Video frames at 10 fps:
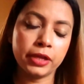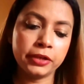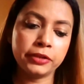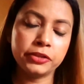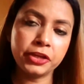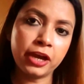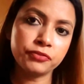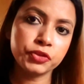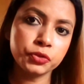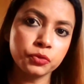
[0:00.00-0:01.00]
in the
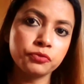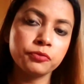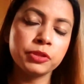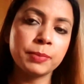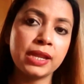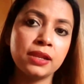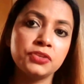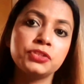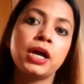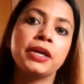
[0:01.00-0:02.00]
afternoon. With my
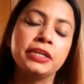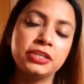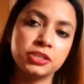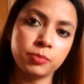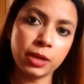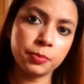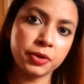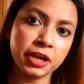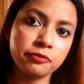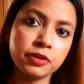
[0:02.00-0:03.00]
lunch I eat in my
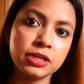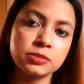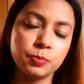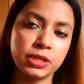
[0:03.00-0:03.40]
breakfast,